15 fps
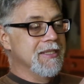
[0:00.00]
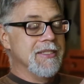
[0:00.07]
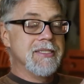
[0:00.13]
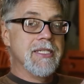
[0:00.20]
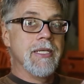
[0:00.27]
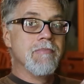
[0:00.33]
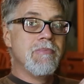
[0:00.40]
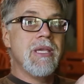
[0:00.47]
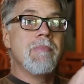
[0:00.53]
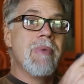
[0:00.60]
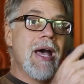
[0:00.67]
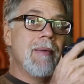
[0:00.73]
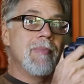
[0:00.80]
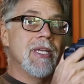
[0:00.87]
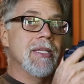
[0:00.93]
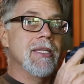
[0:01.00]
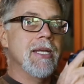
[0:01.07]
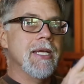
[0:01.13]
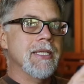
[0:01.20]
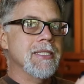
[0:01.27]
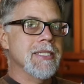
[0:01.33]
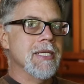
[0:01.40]
It's going to beep at me, and then
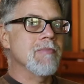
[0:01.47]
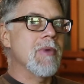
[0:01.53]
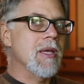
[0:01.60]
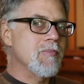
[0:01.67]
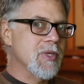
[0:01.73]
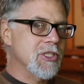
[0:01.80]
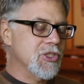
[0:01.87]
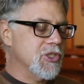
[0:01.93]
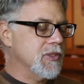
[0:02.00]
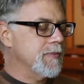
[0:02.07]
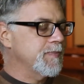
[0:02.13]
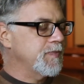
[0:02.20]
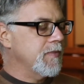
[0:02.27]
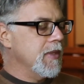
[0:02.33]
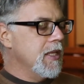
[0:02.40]
I can take my picture.